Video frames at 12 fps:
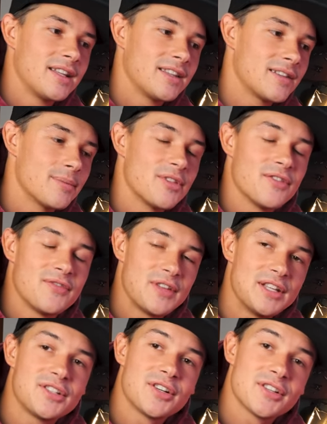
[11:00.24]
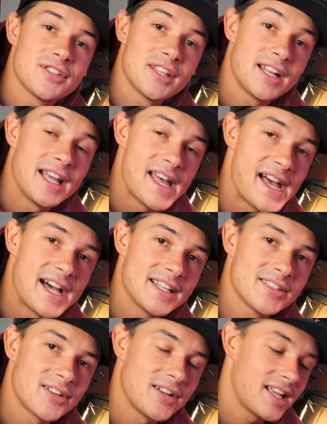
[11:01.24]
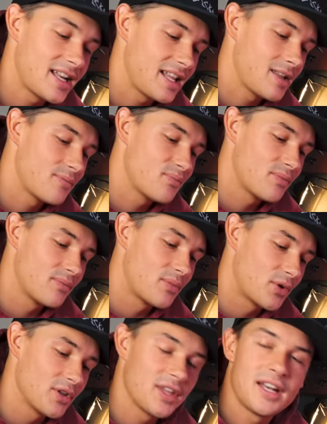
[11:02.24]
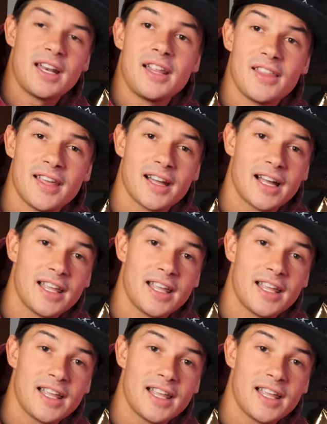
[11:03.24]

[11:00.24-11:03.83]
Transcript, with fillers: some of the features that it has on it. And more than anything, I